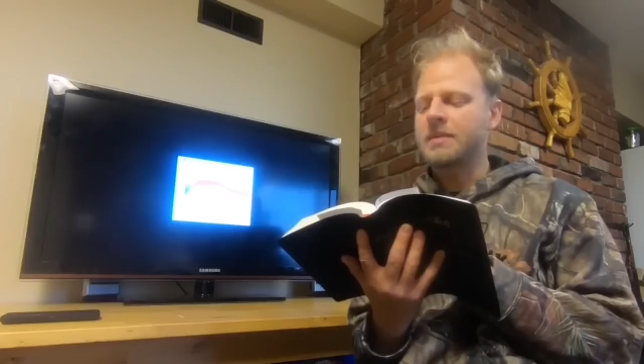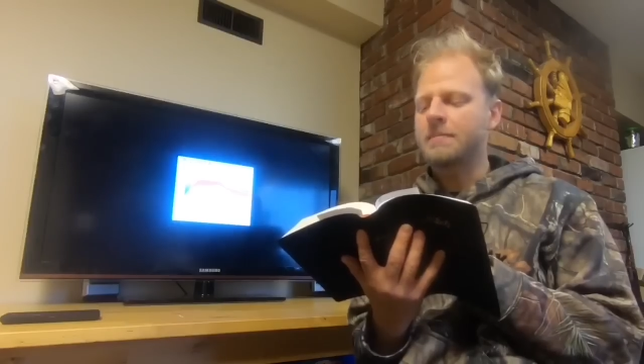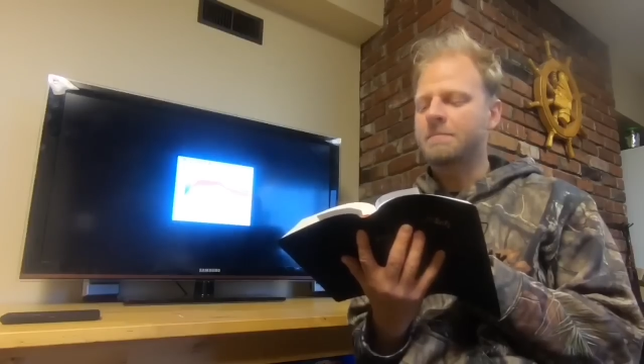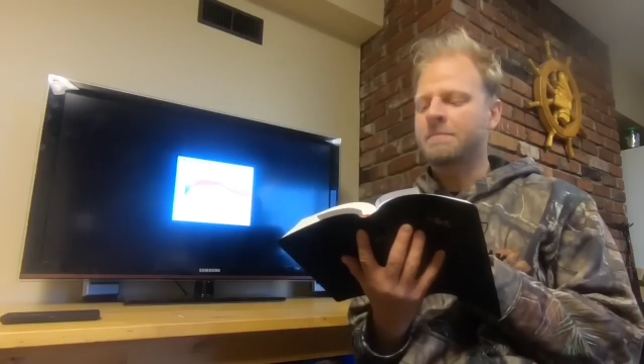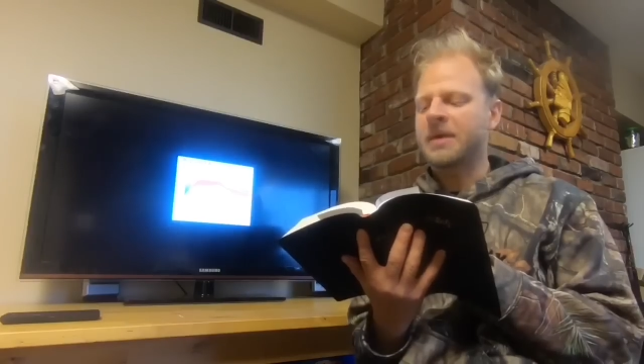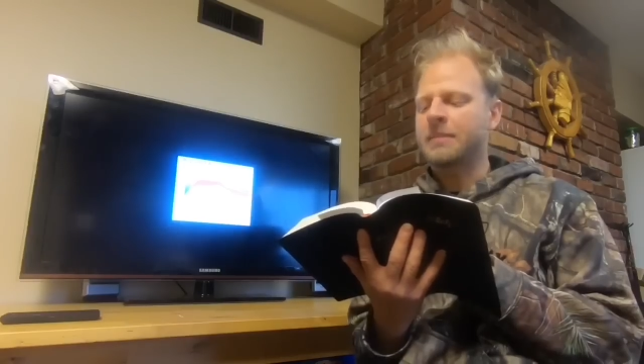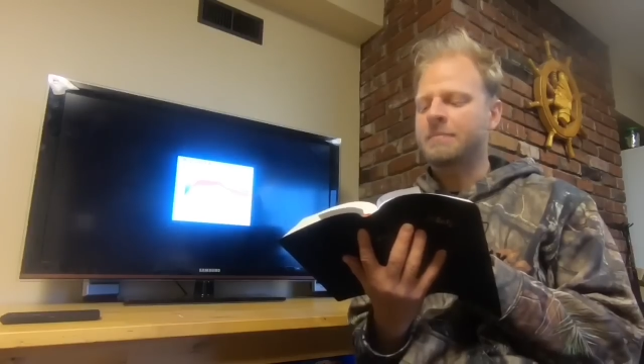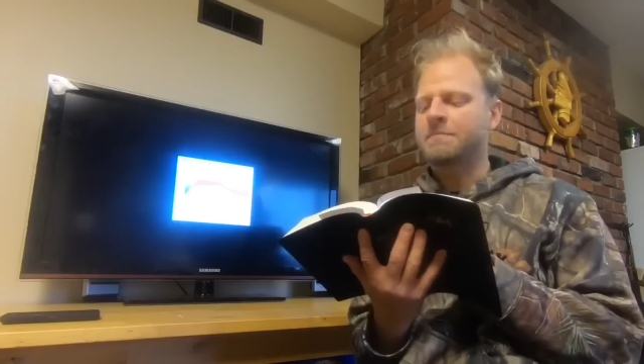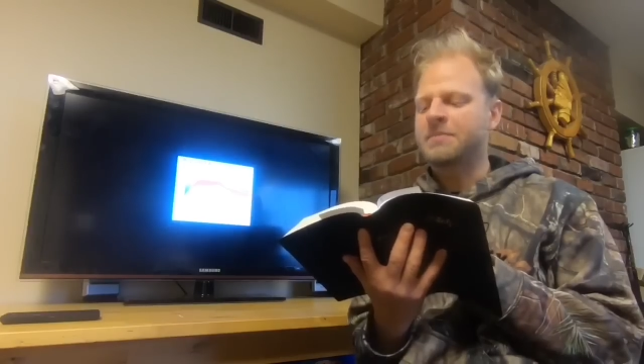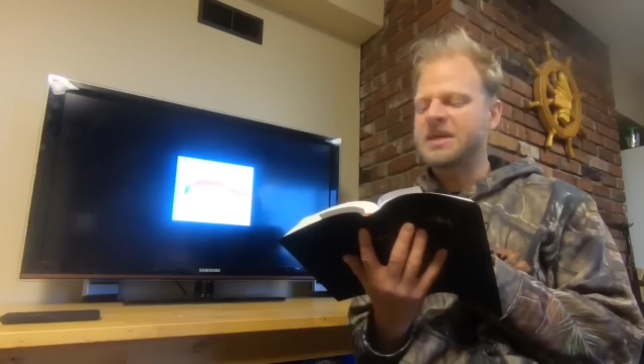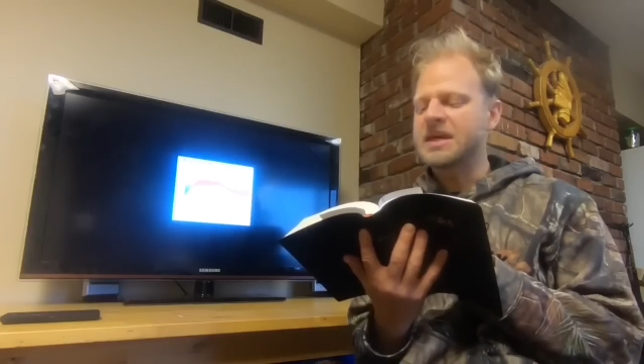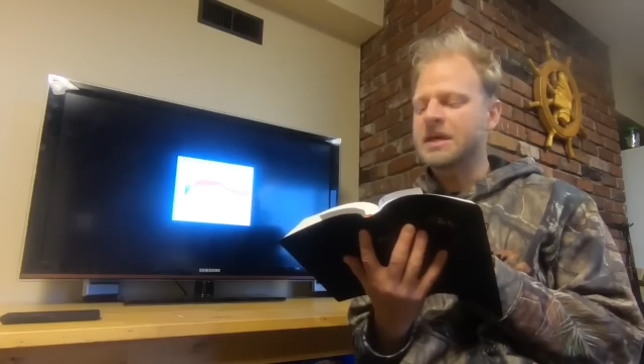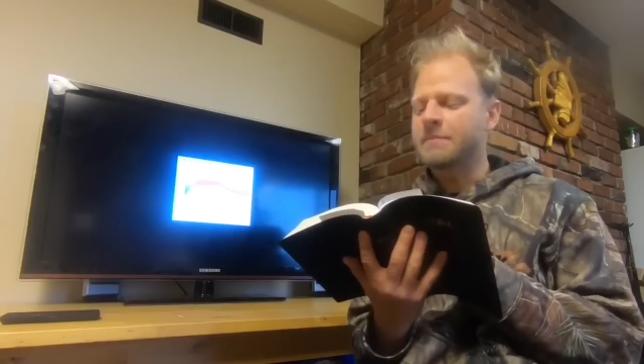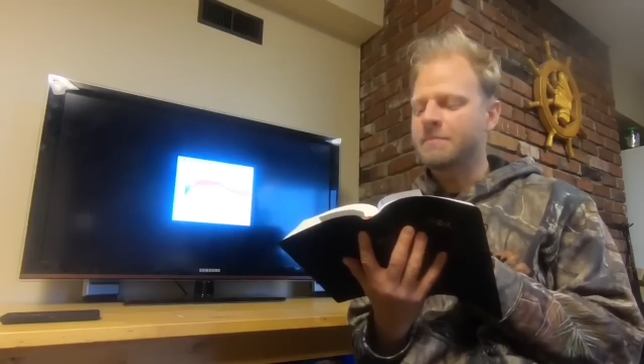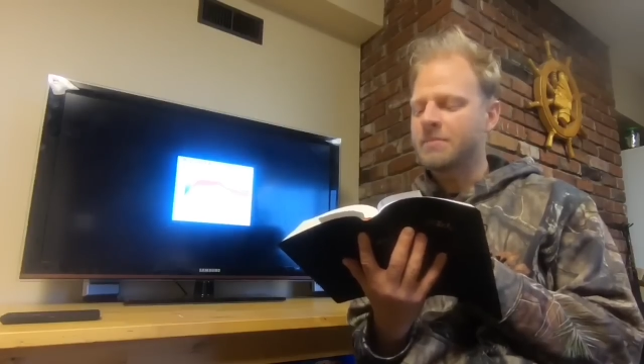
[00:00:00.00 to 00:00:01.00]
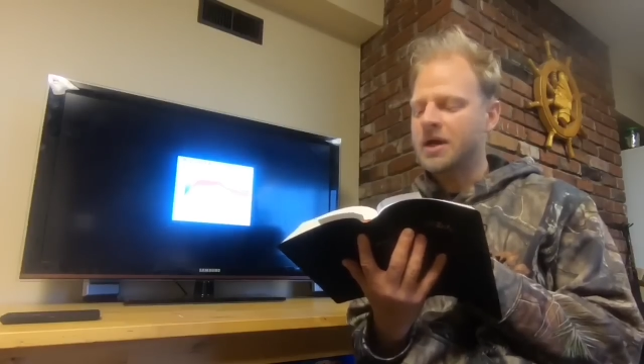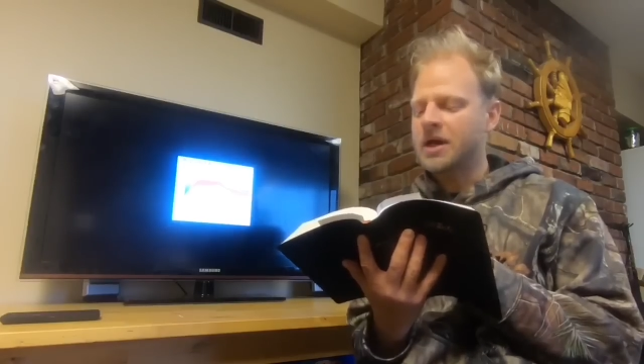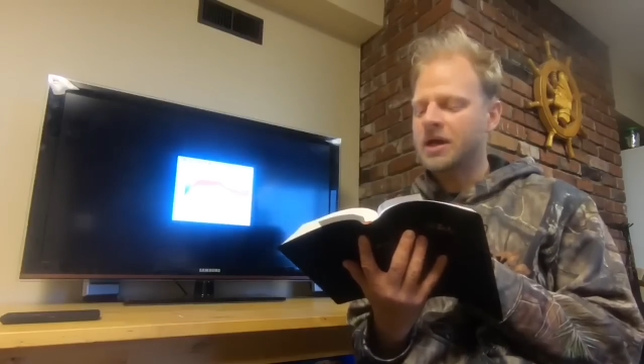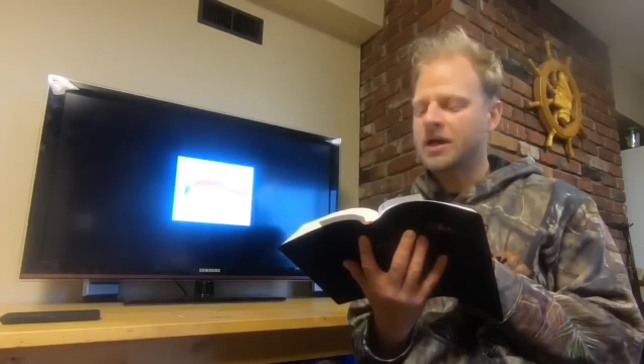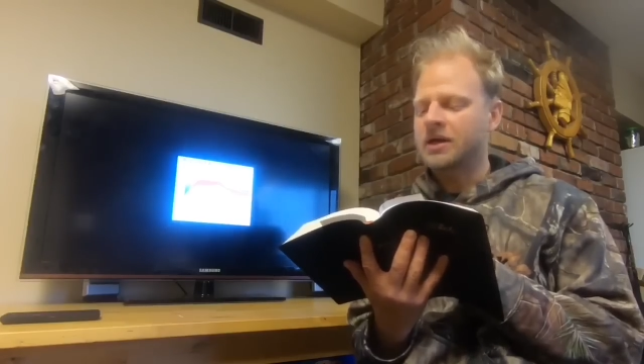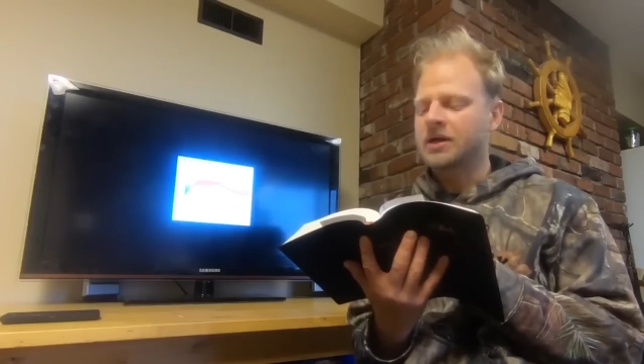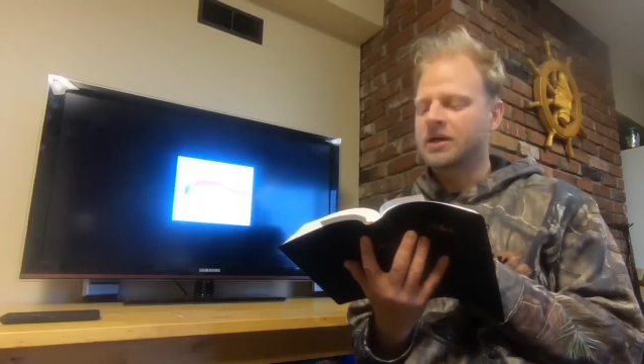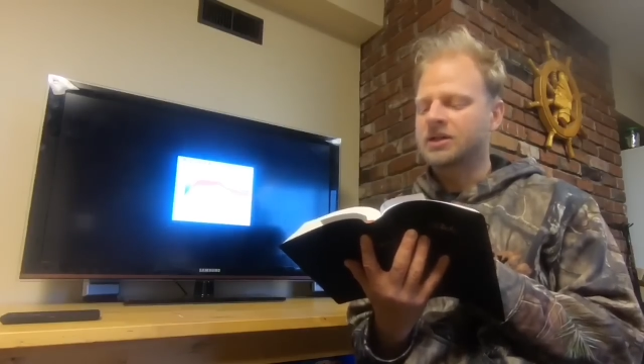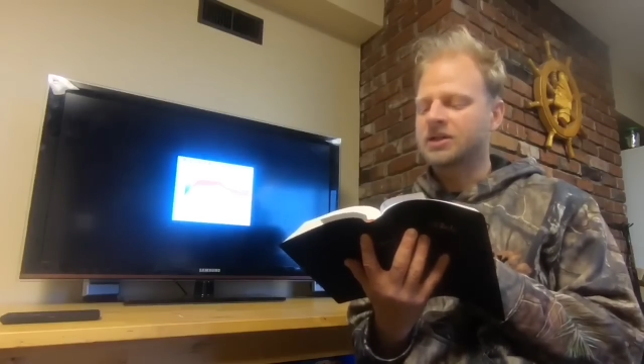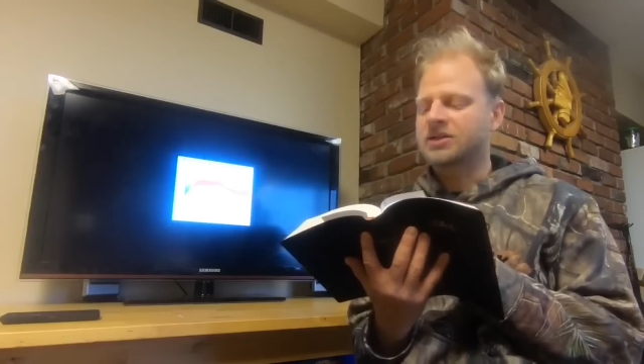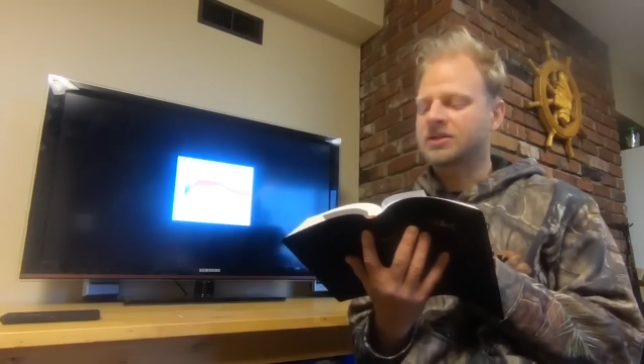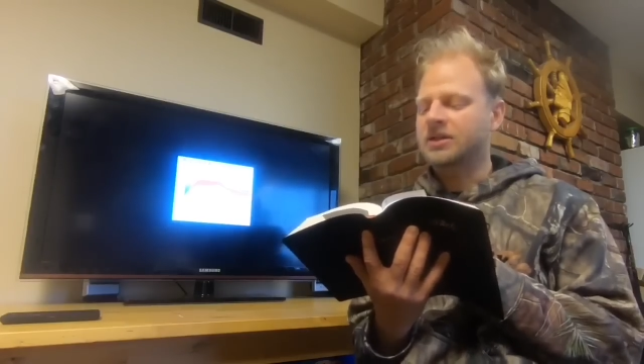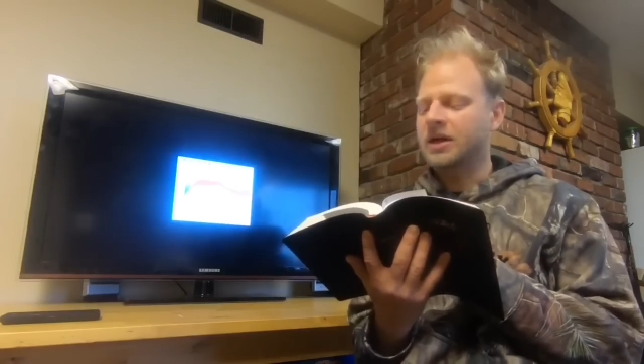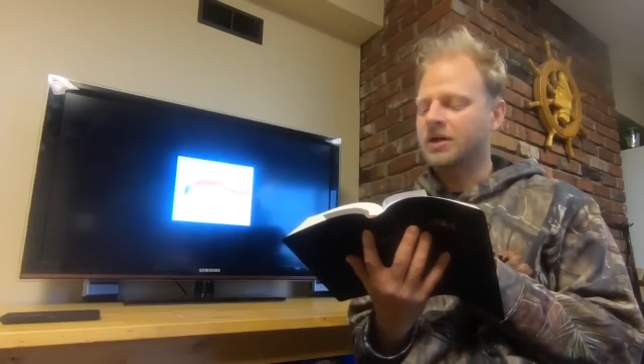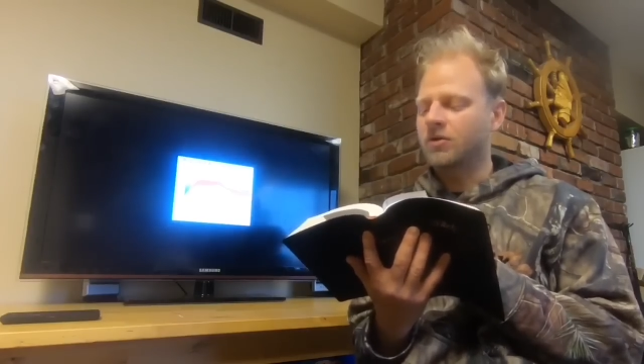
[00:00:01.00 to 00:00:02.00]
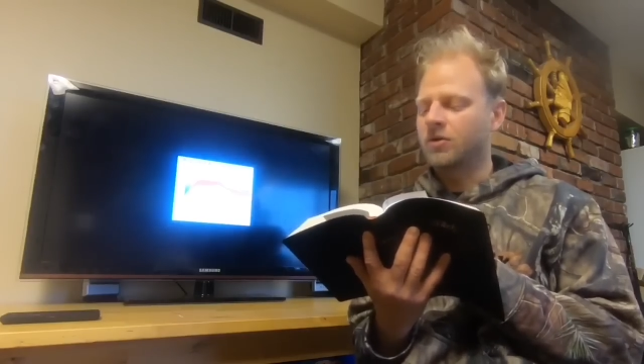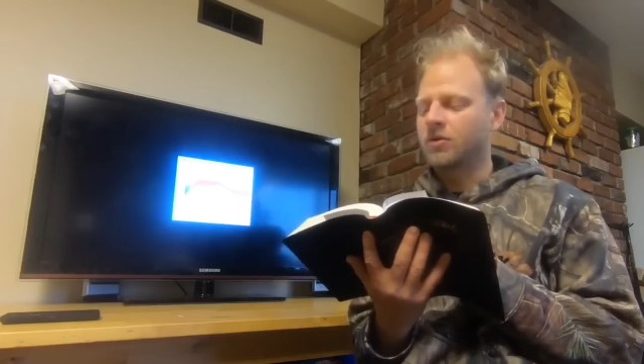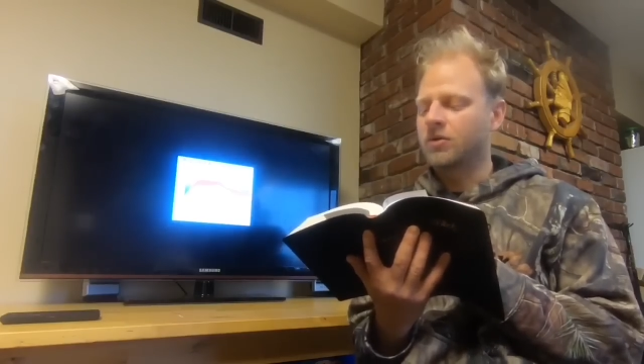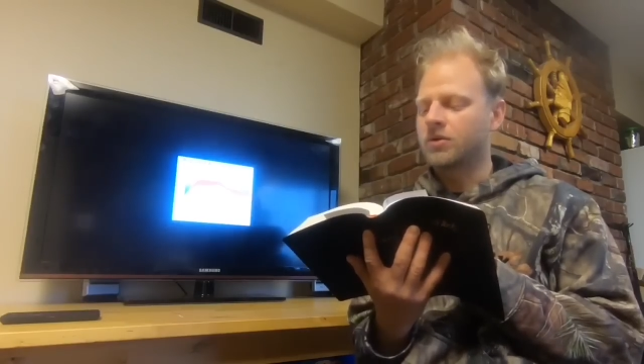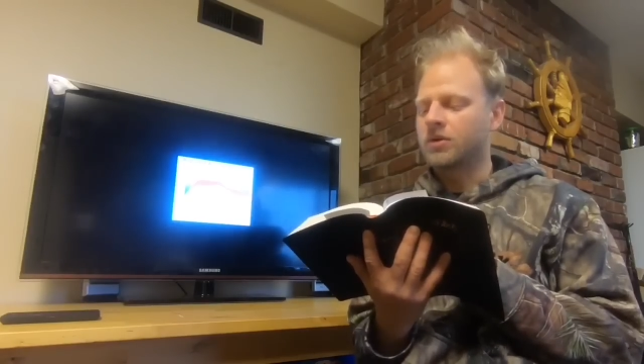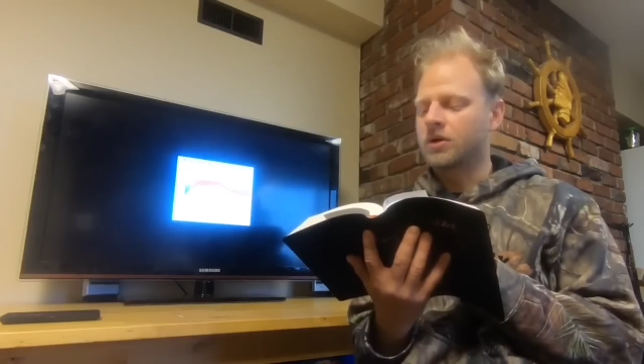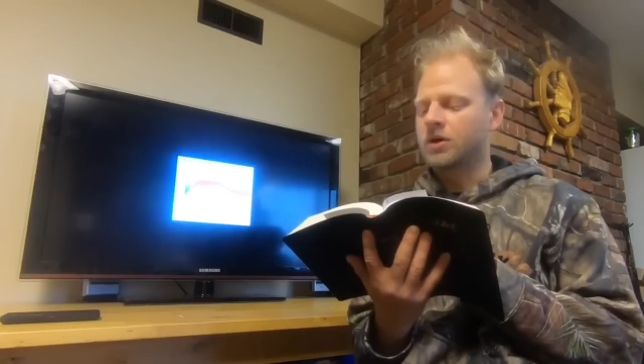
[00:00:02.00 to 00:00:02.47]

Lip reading: ma bi a me de se o